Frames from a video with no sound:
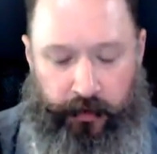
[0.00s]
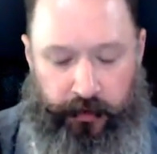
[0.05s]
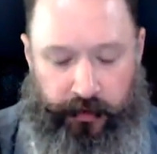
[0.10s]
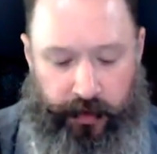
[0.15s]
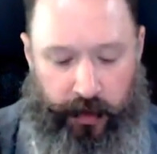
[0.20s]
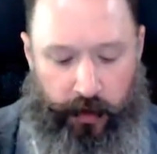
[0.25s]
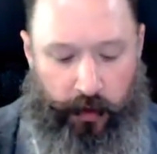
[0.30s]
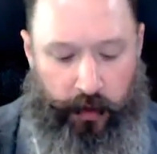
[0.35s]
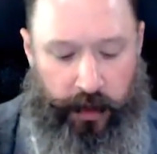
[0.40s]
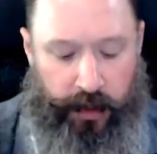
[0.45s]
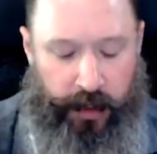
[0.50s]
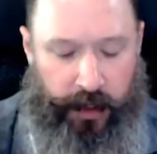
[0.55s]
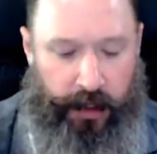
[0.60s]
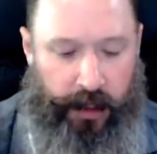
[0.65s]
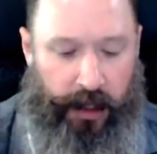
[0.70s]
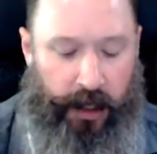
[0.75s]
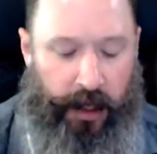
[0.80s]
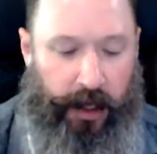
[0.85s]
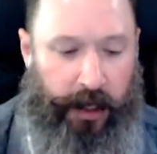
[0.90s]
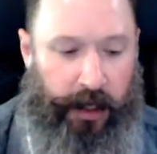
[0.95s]
So,
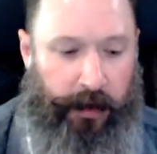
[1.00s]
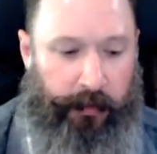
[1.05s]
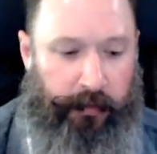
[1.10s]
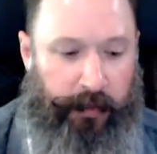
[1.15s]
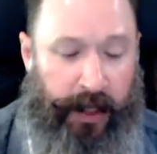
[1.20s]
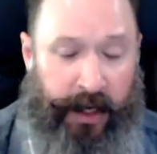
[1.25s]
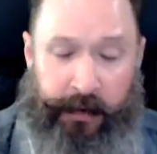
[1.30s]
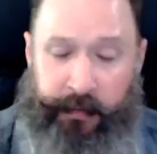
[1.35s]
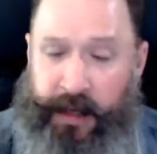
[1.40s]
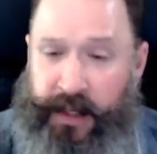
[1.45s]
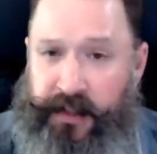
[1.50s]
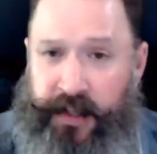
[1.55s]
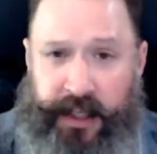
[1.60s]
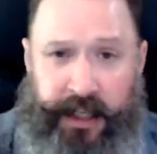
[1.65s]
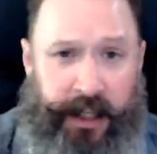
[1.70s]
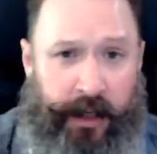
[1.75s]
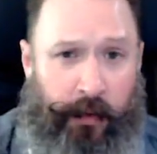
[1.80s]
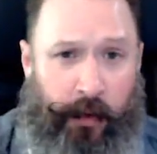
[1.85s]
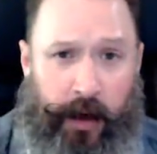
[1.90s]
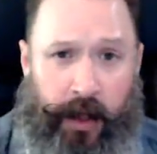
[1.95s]
and it may
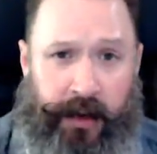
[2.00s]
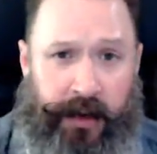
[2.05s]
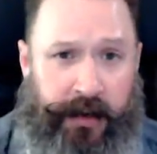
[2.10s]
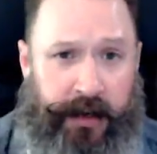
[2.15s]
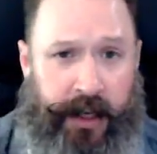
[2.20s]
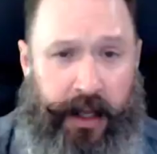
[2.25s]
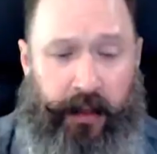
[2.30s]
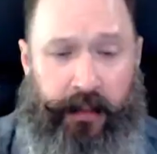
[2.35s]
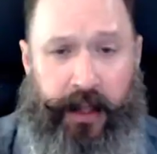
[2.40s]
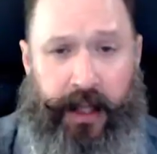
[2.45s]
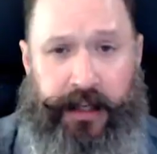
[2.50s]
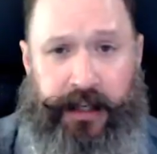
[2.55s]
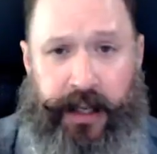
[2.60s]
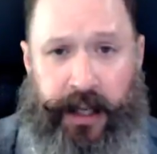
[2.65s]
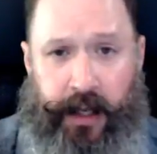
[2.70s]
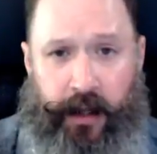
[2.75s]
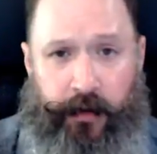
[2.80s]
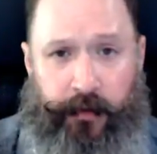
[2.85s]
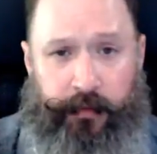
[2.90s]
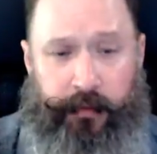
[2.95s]
take you a while to nail that
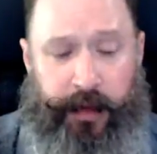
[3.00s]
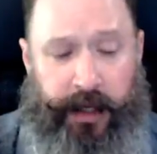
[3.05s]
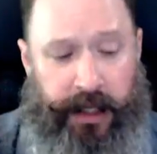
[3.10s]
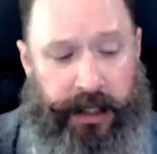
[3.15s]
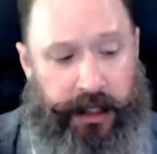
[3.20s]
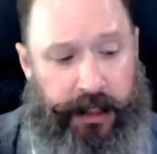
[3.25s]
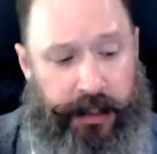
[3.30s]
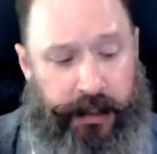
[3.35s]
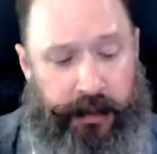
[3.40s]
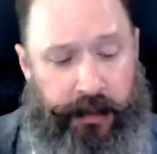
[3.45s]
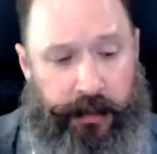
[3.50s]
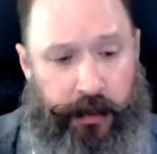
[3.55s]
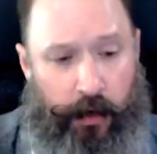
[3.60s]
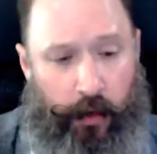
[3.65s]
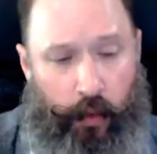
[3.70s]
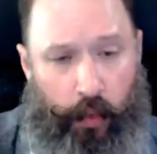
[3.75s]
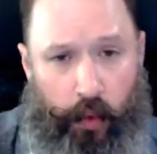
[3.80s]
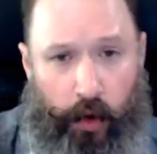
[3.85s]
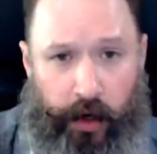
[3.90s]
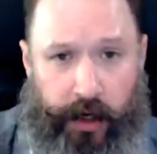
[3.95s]
down, but you
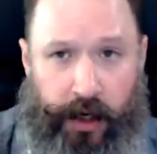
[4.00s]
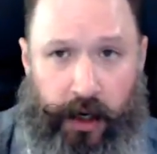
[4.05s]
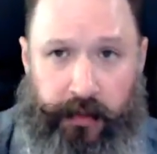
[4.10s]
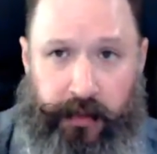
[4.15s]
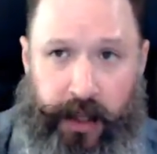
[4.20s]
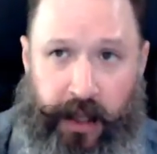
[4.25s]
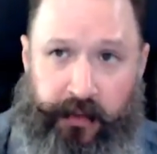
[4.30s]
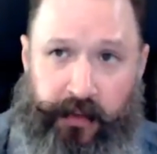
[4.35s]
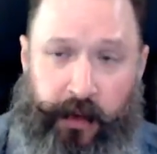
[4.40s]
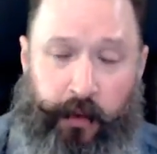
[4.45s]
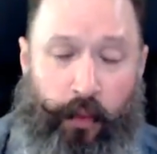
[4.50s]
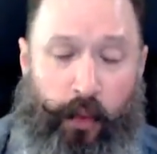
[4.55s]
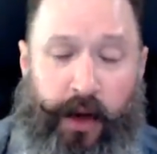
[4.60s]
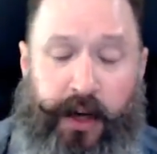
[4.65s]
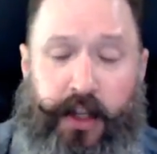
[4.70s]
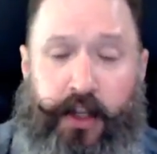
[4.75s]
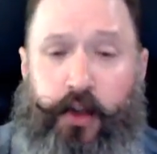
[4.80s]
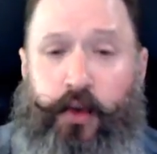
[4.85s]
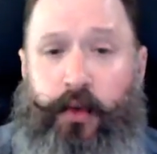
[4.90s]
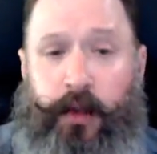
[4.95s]
know, work on that. So what
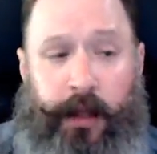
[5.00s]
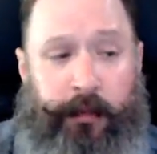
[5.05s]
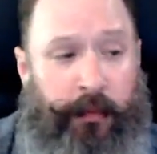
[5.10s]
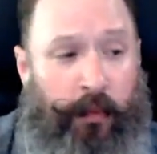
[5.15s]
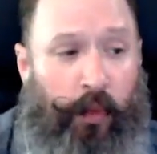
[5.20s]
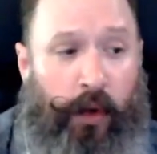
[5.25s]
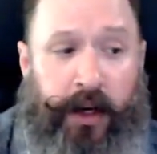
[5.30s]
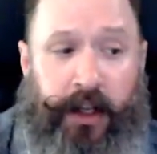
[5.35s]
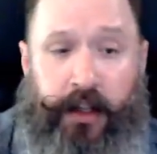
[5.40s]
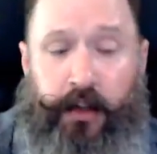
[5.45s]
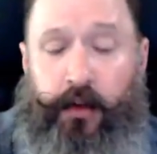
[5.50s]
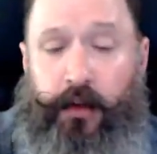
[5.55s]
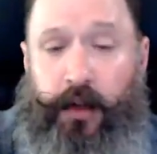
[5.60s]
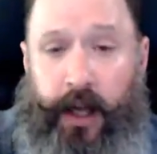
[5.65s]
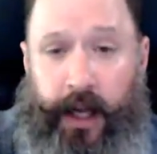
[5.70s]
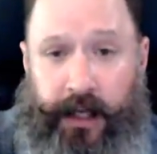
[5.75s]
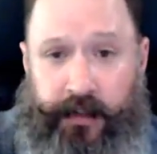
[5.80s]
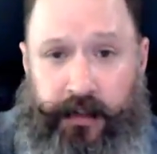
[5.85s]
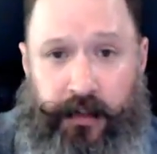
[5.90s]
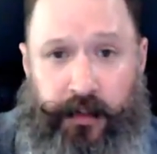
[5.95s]
do you
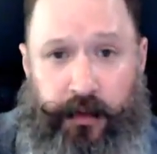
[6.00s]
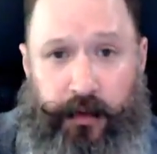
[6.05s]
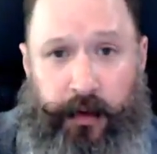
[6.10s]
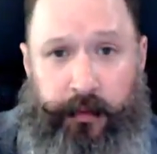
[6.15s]
like too?